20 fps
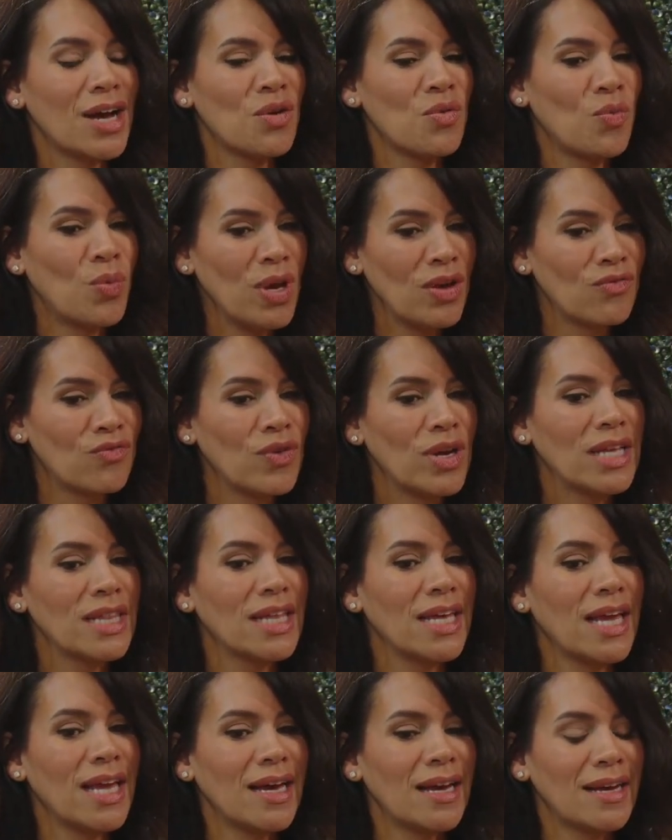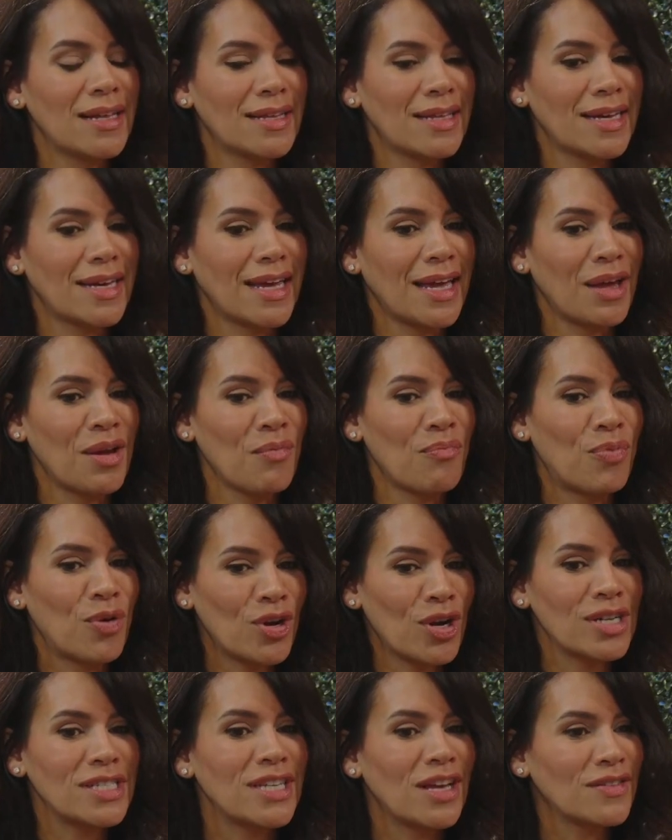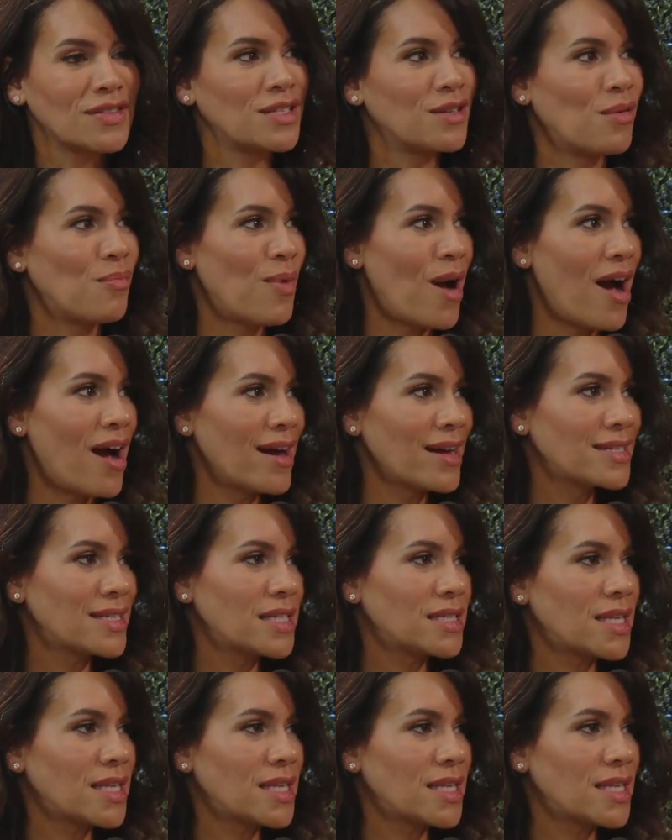we really like put ourselves in a box.